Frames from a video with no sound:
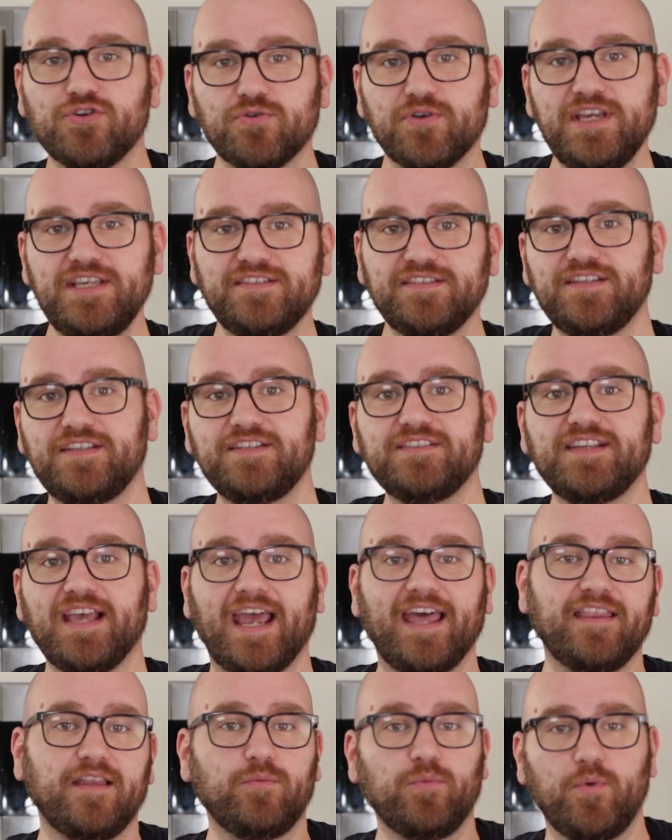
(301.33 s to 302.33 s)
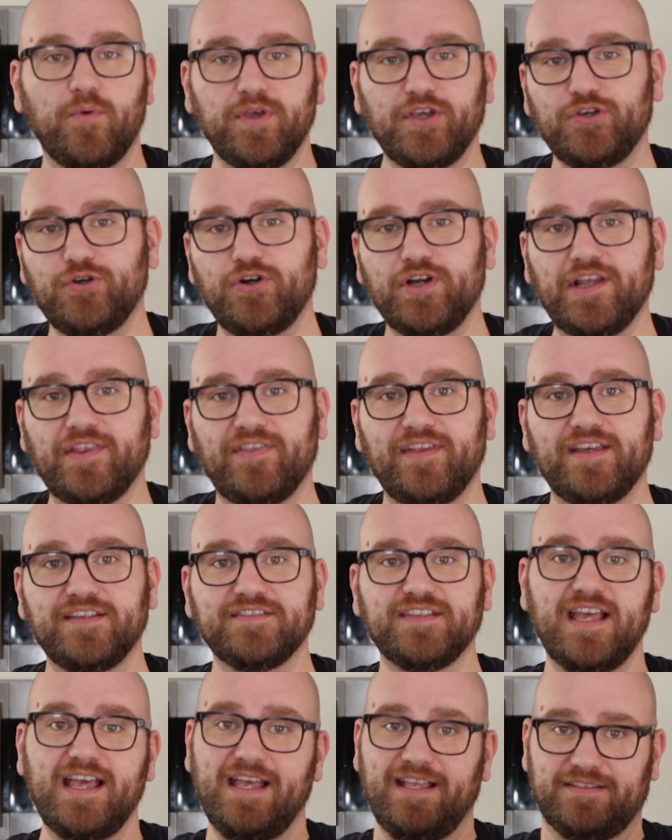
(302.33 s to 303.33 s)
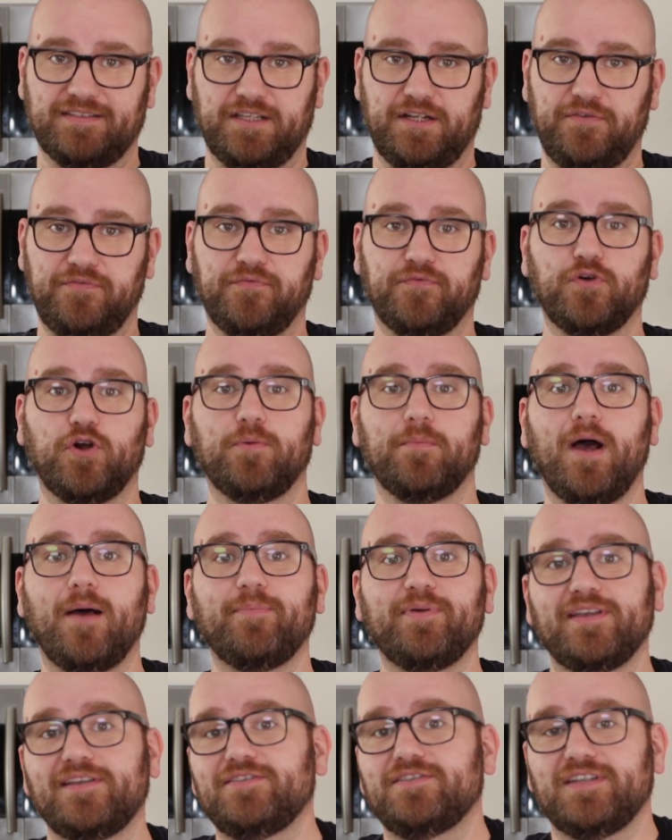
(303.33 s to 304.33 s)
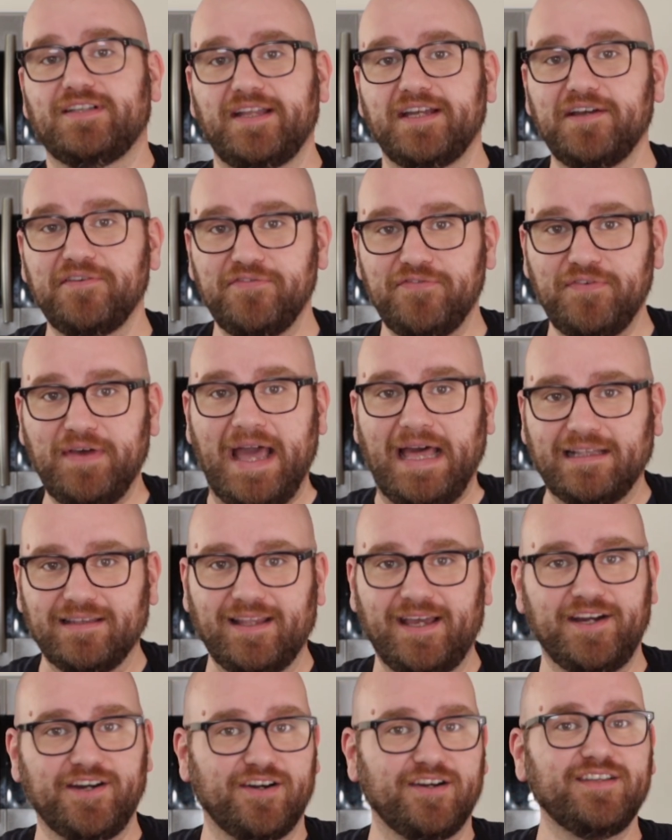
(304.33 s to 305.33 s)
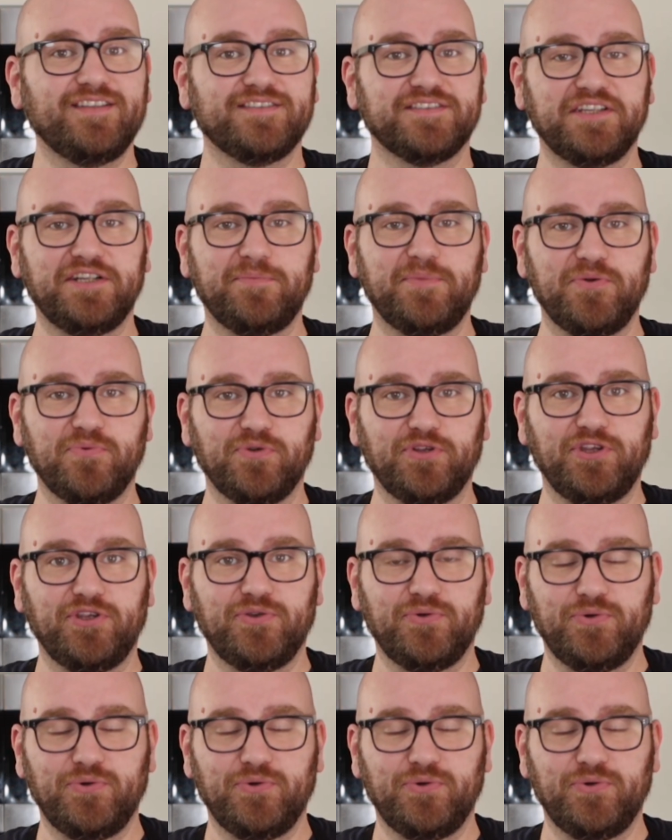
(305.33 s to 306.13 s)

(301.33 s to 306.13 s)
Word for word: creases, and then when we cook this, it's gonna firm up into like a fat layer. It's gonna be really